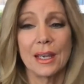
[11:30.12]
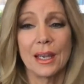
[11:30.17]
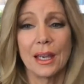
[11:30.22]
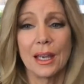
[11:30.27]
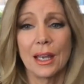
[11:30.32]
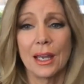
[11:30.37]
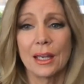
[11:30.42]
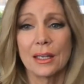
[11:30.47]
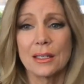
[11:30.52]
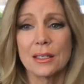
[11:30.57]

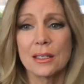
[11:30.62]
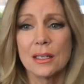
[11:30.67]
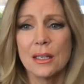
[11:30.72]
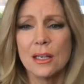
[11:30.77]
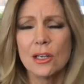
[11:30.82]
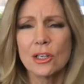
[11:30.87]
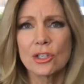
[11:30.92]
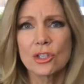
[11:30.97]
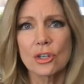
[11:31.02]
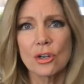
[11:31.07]
And
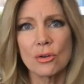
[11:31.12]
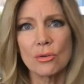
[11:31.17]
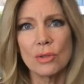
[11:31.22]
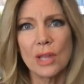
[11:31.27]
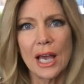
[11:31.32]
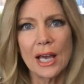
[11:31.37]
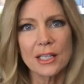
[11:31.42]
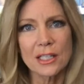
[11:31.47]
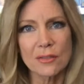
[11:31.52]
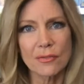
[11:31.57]
so
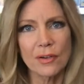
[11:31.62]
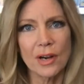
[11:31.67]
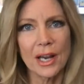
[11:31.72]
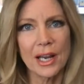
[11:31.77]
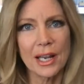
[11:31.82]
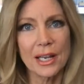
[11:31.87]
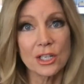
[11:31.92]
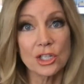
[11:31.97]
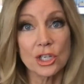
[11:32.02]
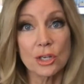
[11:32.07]
last
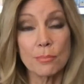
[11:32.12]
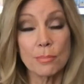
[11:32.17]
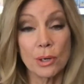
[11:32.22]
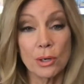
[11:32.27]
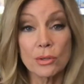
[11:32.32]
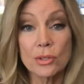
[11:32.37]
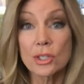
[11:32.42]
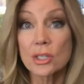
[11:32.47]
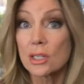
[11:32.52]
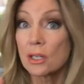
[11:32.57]
Friday she
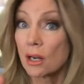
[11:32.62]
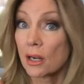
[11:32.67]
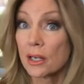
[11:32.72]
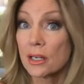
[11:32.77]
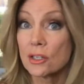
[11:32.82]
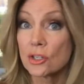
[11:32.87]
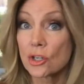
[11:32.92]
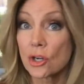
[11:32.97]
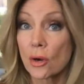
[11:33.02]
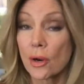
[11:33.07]
posted on
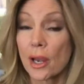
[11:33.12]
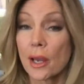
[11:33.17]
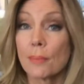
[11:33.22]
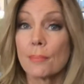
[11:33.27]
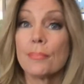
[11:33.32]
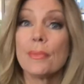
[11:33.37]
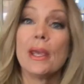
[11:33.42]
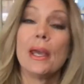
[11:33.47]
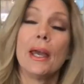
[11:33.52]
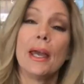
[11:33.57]

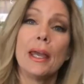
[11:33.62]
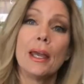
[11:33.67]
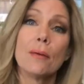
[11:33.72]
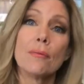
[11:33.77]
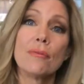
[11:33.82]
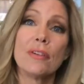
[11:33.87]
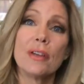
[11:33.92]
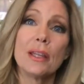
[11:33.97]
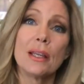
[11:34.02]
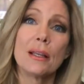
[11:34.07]
Instagram, hey,
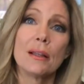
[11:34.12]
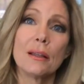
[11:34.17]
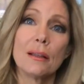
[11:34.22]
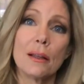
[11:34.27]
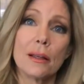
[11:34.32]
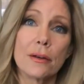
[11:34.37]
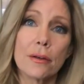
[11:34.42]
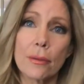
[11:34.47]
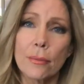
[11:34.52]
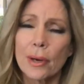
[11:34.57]
I'm feeling a little
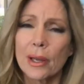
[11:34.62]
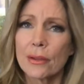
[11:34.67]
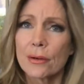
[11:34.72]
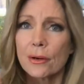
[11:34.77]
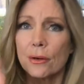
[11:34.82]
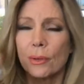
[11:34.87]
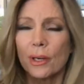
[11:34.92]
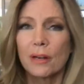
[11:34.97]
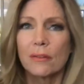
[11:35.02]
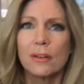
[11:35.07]
under the weather
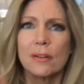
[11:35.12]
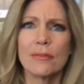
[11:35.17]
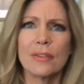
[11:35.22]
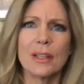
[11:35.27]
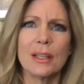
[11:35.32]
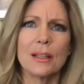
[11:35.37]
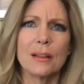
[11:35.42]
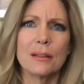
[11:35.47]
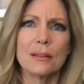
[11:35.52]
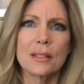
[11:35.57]
or whatever. I'm
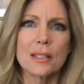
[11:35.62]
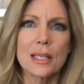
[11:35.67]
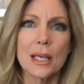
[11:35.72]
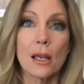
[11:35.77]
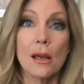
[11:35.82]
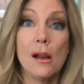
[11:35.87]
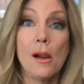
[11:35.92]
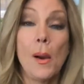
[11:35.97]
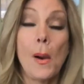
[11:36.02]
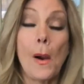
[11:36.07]
feeling a little
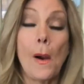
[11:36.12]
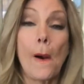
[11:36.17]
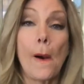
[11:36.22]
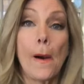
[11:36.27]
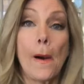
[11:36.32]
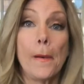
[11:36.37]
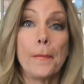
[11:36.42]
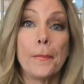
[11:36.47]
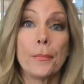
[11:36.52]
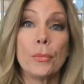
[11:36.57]
sick.
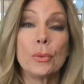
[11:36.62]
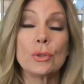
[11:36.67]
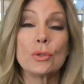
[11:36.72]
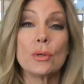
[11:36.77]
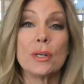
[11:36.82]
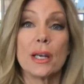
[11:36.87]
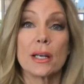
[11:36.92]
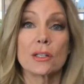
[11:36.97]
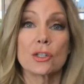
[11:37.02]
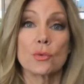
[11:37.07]
We'll
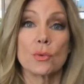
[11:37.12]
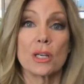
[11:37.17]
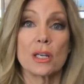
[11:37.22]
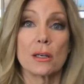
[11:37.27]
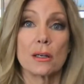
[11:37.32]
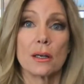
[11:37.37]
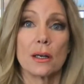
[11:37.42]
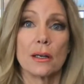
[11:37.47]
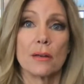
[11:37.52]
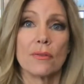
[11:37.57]
do it next
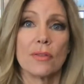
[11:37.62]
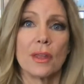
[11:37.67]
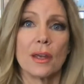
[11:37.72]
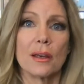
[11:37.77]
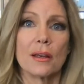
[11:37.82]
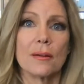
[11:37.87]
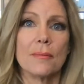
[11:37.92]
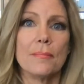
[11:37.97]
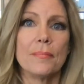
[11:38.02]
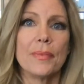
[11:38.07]
week kind of
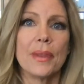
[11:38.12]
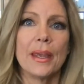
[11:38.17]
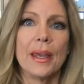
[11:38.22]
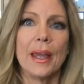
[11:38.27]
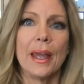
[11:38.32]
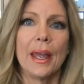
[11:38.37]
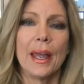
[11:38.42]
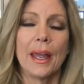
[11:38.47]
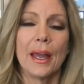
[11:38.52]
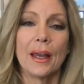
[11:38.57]
thing.
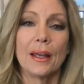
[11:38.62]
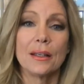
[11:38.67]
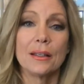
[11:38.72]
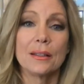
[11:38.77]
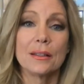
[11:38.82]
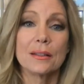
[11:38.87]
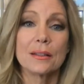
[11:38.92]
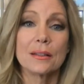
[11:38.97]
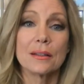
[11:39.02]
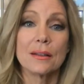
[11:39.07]

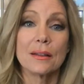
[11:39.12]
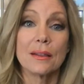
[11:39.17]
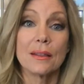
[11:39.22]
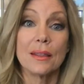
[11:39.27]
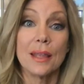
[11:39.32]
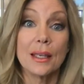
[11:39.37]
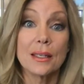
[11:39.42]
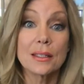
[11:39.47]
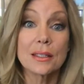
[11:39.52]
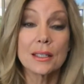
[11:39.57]
And
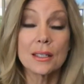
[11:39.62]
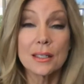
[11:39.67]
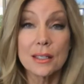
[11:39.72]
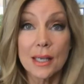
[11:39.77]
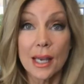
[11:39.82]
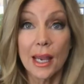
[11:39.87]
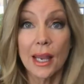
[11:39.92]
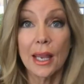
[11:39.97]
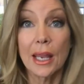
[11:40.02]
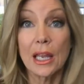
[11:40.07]
then
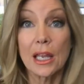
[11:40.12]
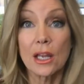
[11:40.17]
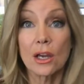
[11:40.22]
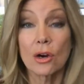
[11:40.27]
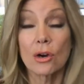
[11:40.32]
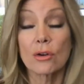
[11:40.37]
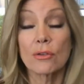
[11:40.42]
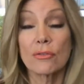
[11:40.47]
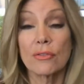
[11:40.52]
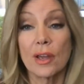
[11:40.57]
today
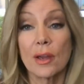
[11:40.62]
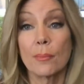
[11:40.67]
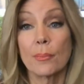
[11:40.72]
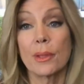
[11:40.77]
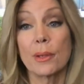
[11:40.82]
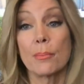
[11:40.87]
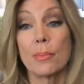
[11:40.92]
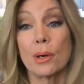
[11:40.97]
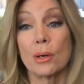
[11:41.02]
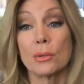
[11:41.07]
her
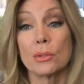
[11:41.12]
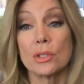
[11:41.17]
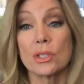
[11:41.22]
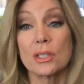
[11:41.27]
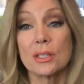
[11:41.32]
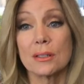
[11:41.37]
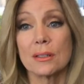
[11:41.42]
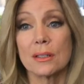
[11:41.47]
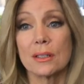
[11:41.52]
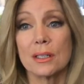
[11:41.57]
family
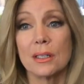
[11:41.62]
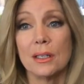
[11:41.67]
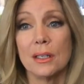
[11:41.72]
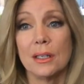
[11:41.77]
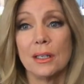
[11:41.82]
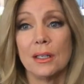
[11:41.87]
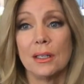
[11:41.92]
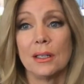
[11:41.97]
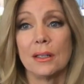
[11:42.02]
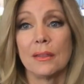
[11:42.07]
posted
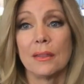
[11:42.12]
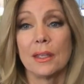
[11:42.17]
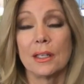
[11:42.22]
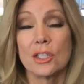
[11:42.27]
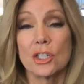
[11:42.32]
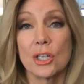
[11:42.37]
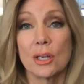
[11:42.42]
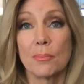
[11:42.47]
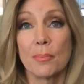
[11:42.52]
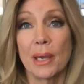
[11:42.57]

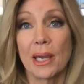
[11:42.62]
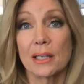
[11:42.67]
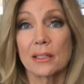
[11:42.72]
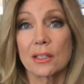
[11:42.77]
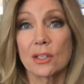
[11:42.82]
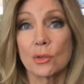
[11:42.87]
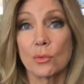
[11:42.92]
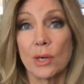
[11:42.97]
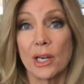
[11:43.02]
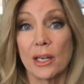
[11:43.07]
that she had
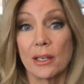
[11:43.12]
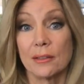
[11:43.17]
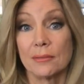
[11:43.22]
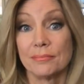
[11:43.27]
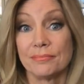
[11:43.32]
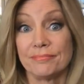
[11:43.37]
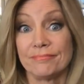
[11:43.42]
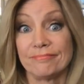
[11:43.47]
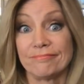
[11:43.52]
passed away.